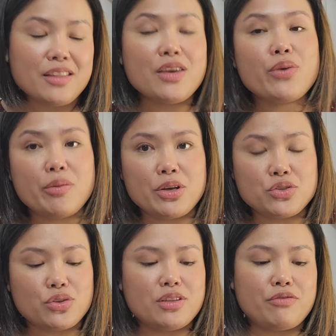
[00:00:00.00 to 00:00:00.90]
They want to make
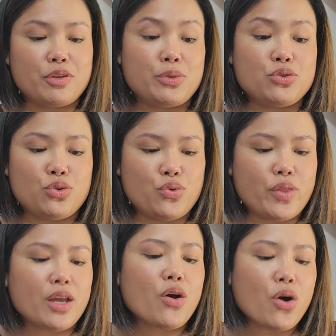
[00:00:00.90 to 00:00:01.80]
sure that the Philippines don't do
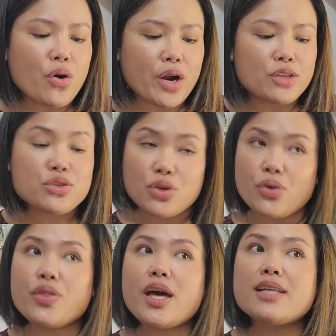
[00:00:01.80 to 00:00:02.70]
that. All right,
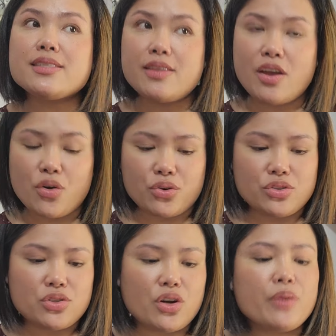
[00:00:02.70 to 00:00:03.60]
so that's their
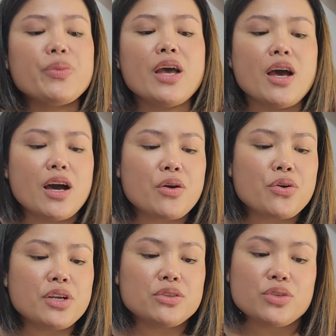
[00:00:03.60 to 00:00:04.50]
concern.
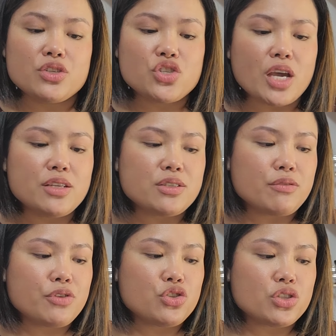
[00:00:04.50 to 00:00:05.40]
According to the Chinese
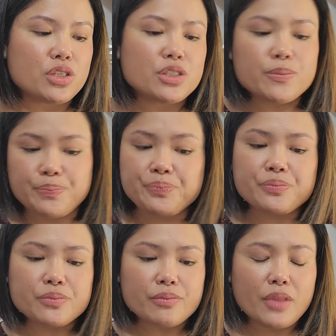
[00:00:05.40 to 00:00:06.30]
officials,
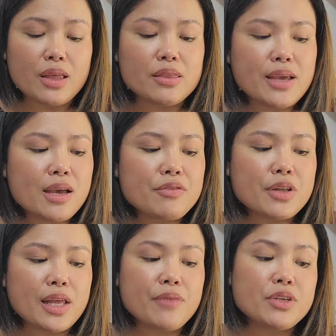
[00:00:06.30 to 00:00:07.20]
they have
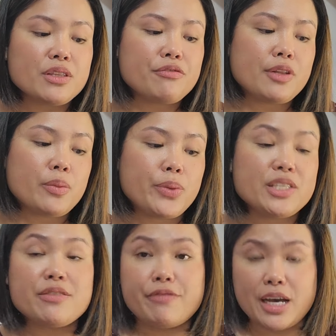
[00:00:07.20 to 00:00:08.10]
claimed that the
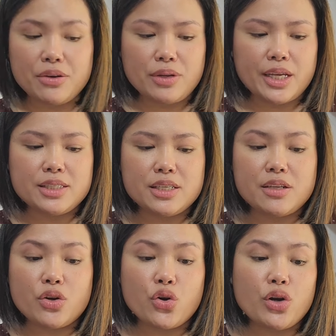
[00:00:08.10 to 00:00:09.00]
Philippines violated
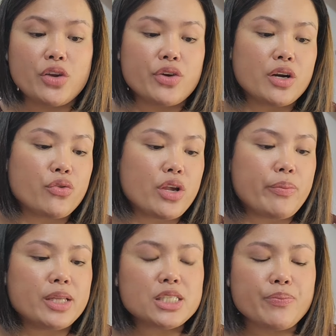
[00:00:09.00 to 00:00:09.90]
an earlier
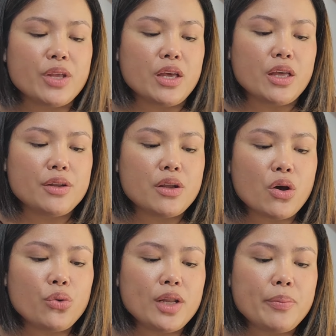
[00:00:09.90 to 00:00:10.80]
agreement that
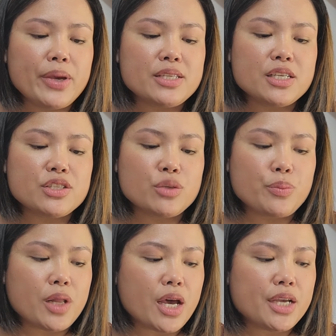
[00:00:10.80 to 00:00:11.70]
only basic
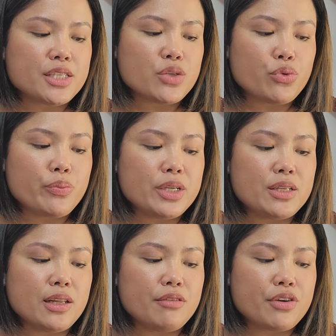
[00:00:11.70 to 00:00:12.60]
supplies would be
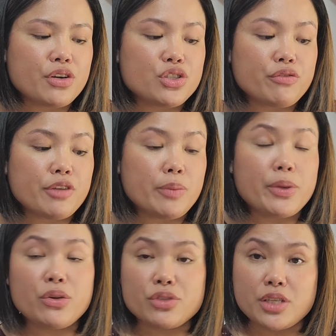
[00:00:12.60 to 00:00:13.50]
delivered to
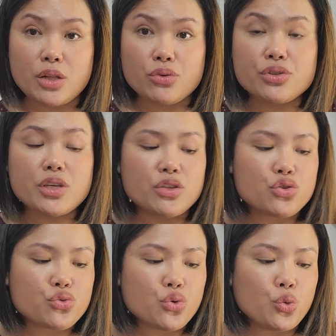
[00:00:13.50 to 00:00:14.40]
Filipino sailors and
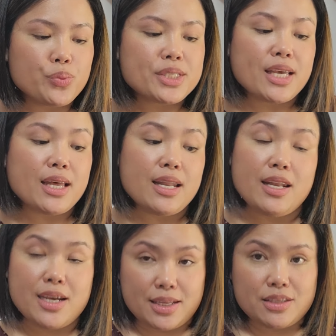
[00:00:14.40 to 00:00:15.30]
troops
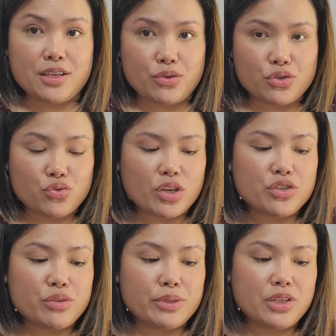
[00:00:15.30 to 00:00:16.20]
and not
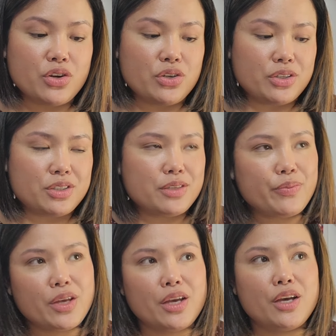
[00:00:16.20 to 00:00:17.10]
construction materials.
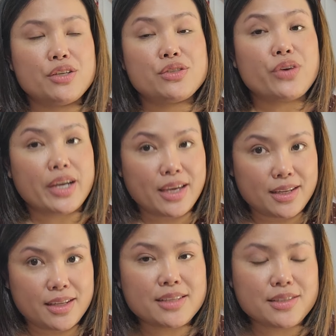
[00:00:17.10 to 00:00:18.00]
So
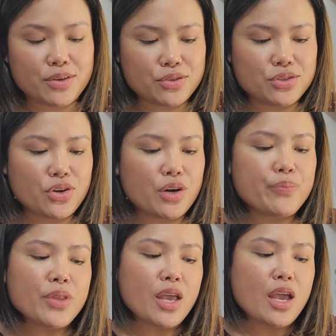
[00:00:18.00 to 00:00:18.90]
again, that's the
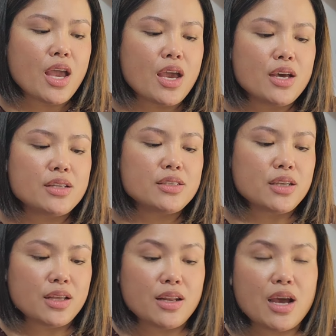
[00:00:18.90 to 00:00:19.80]
concern. And
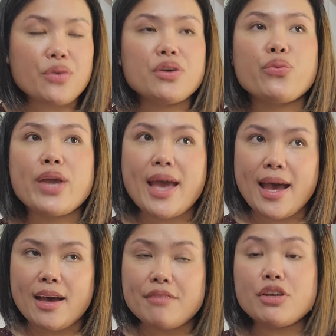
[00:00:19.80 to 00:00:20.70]
now that we
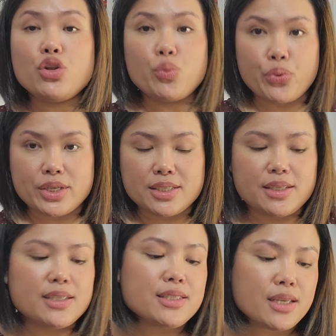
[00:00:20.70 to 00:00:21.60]
have a new
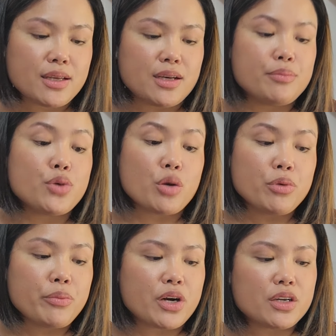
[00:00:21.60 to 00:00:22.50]
president,
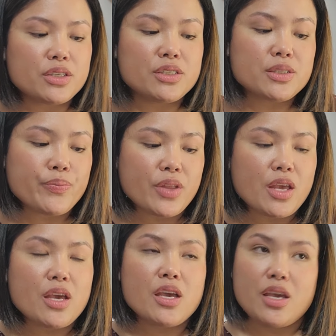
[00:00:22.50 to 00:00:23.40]
Bongbong Marcos,
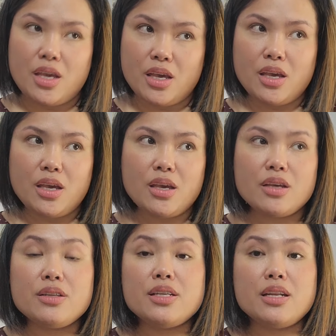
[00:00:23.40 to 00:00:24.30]
he
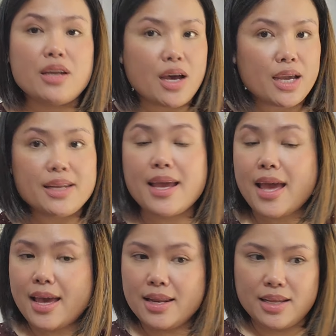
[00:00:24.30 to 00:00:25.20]
denied
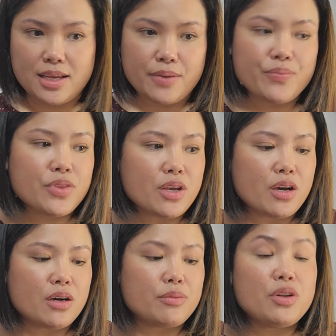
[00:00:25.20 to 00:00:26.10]
any
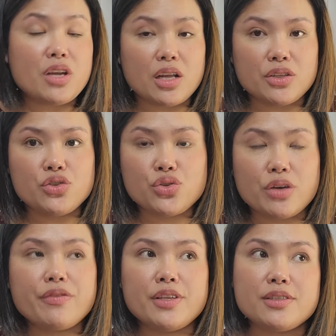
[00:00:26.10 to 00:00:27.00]
knowledge
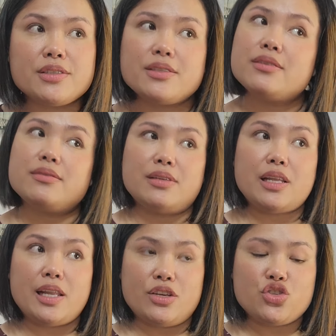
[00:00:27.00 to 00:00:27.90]
of this
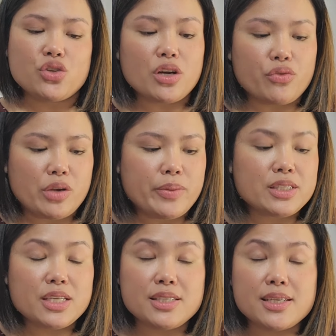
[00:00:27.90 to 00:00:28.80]
alleged
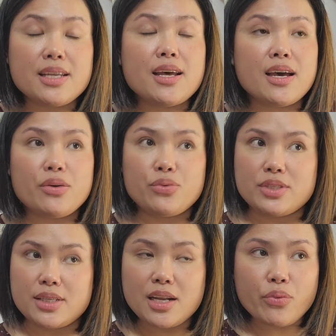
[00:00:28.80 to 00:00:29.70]
agreement. He said, "I
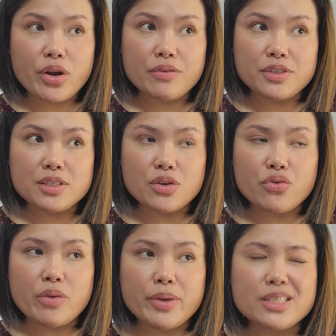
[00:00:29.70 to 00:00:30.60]
was not aware of this
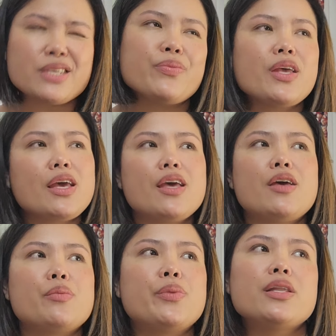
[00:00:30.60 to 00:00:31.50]
agreement."
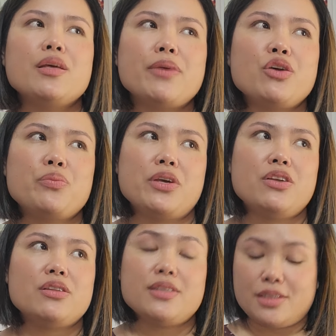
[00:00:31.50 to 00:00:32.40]
But in my
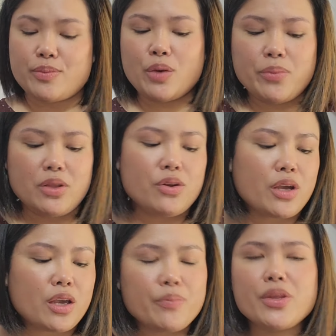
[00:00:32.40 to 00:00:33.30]
opinion, this is my opinion,
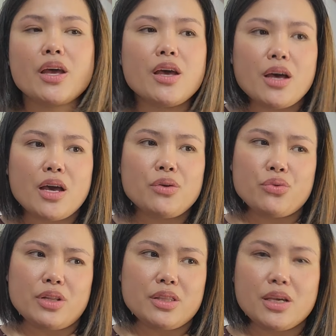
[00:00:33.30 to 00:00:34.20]
okay? I don't
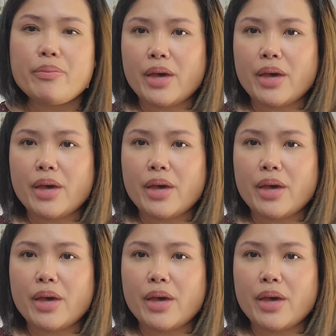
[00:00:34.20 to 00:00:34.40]
really think it